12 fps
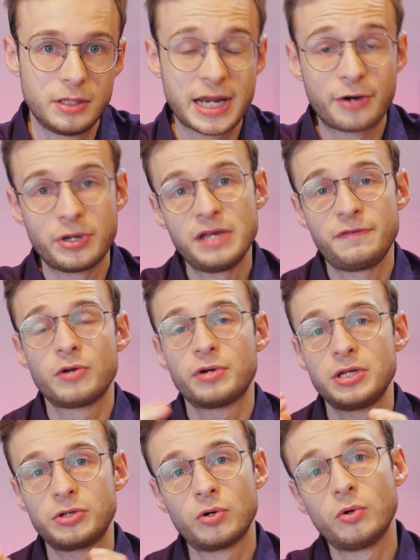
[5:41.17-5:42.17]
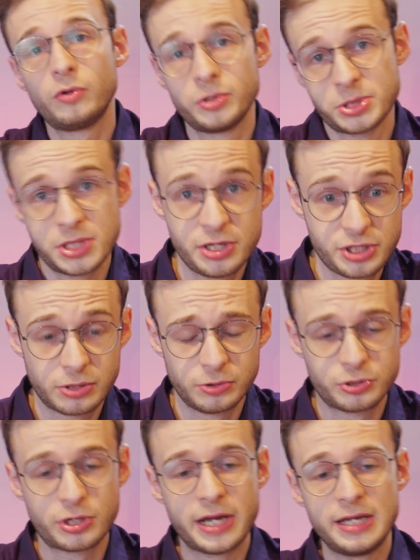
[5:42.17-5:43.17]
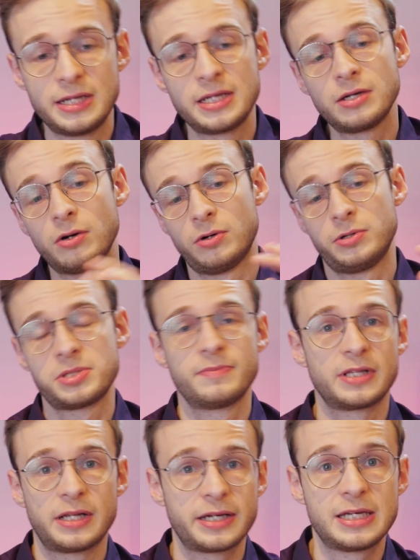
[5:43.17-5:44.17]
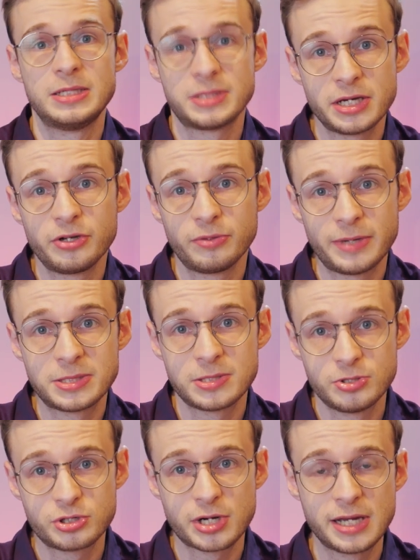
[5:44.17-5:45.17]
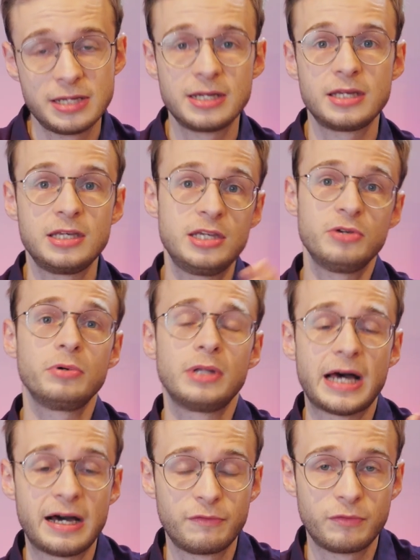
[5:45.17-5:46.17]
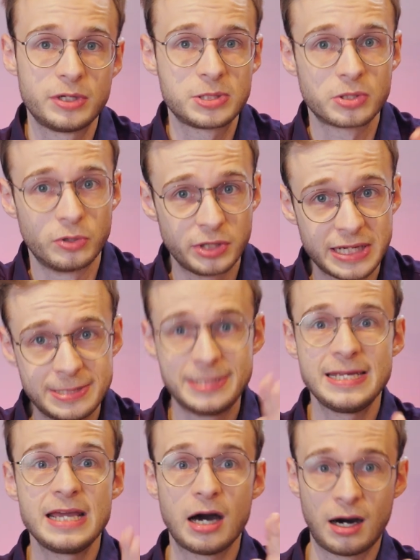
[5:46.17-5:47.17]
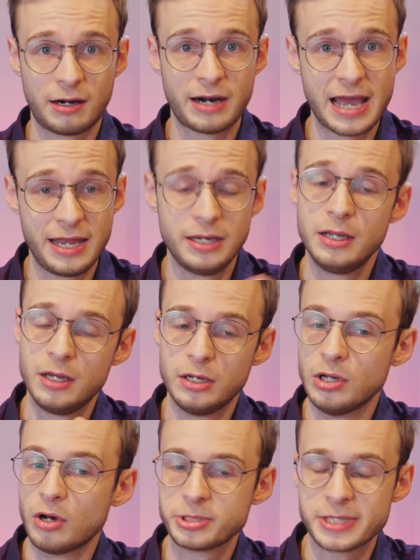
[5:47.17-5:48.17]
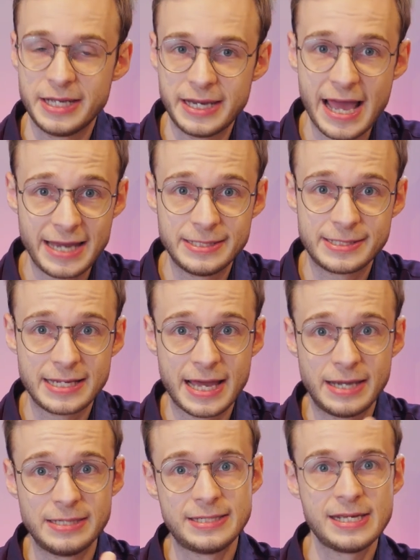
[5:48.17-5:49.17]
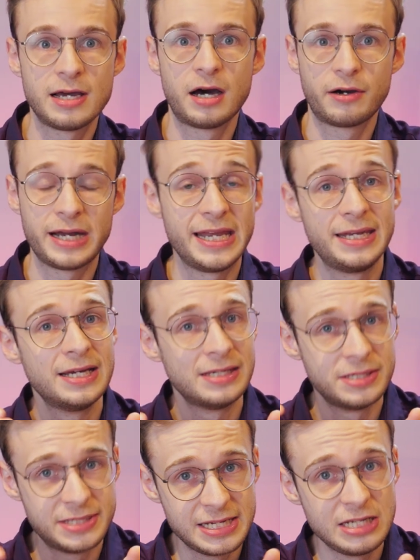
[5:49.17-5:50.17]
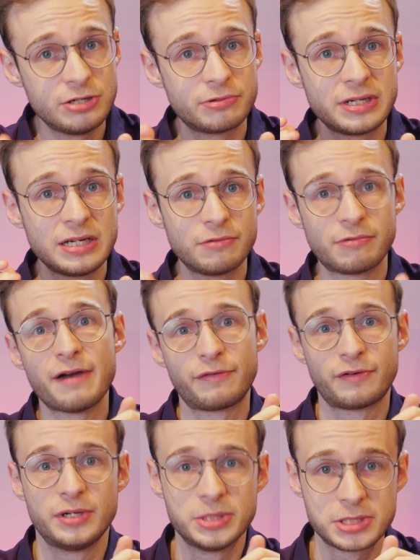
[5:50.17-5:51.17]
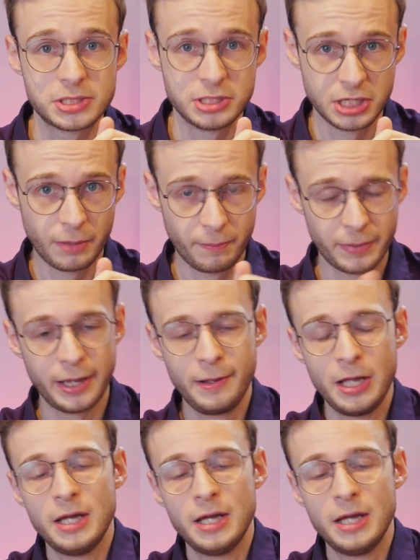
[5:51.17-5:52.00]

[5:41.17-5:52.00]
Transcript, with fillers: Now, if you're in core surgical training or something like internal medicine training, you will have what is called a DRN, not an NTN. DRN, Deanery Reference Number.